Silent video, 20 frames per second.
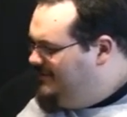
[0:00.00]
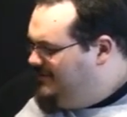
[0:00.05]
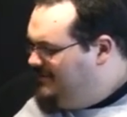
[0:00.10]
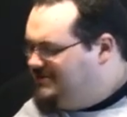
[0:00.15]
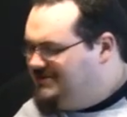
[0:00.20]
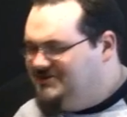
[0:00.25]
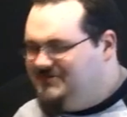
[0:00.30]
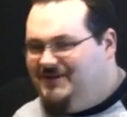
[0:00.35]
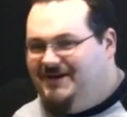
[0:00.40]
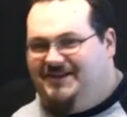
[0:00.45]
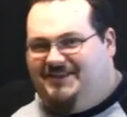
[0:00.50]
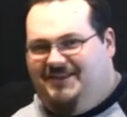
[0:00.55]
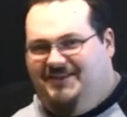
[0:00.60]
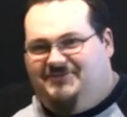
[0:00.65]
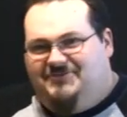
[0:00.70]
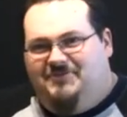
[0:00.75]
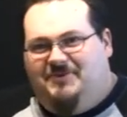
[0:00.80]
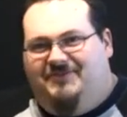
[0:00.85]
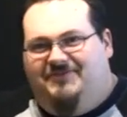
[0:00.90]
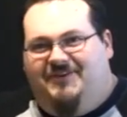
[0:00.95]
Burns just went.
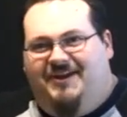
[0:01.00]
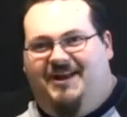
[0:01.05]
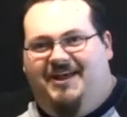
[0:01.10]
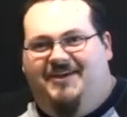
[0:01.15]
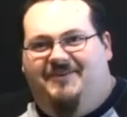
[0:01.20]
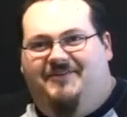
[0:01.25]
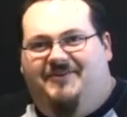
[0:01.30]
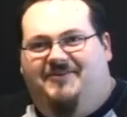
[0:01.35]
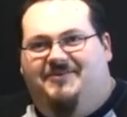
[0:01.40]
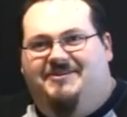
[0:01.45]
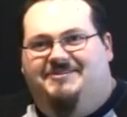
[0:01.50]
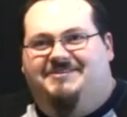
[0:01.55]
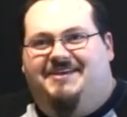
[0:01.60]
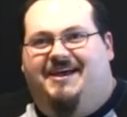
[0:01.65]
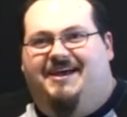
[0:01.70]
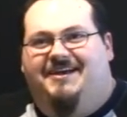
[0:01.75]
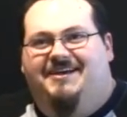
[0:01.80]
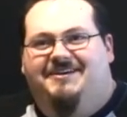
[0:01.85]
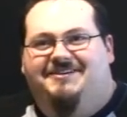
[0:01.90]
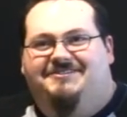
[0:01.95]
This would be funny if it was
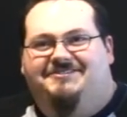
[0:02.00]
a